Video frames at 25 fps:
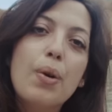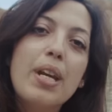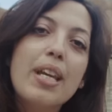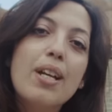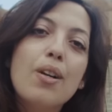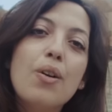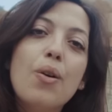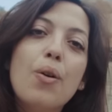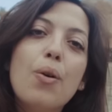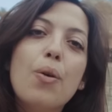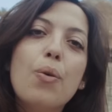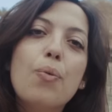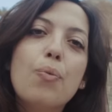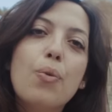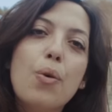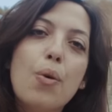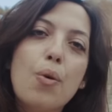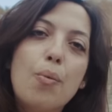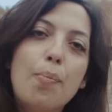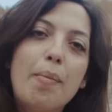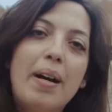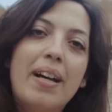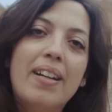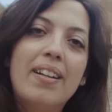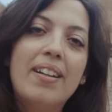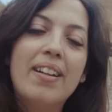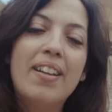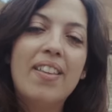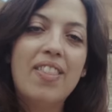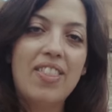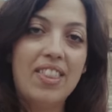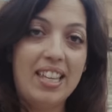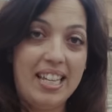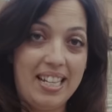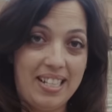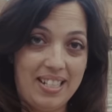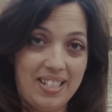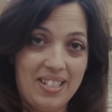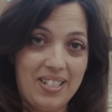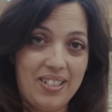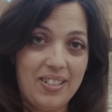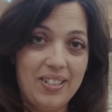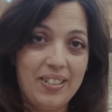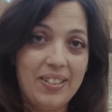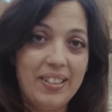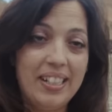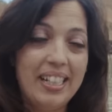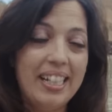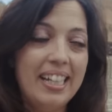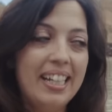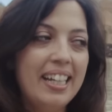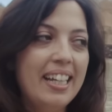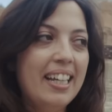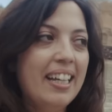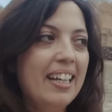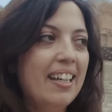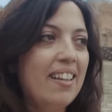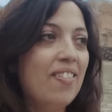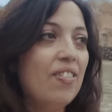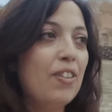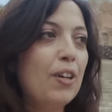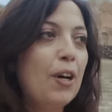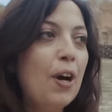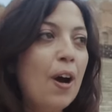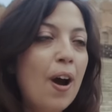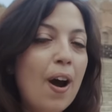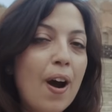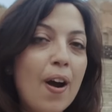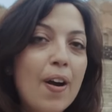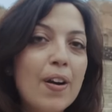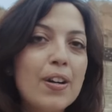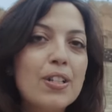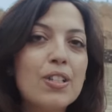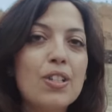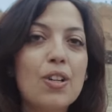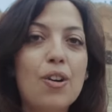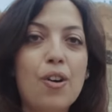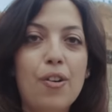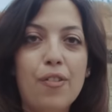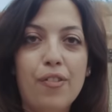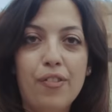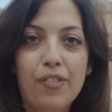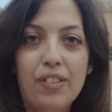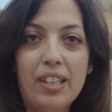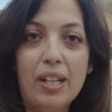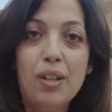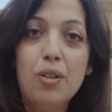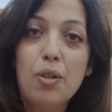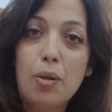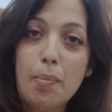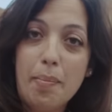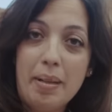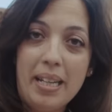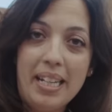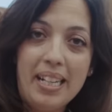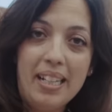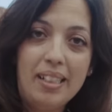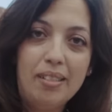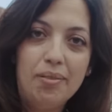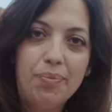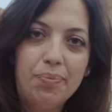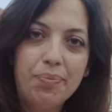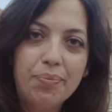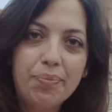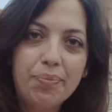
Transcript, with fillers: Greco-Roman Theater in the heart of Taormina.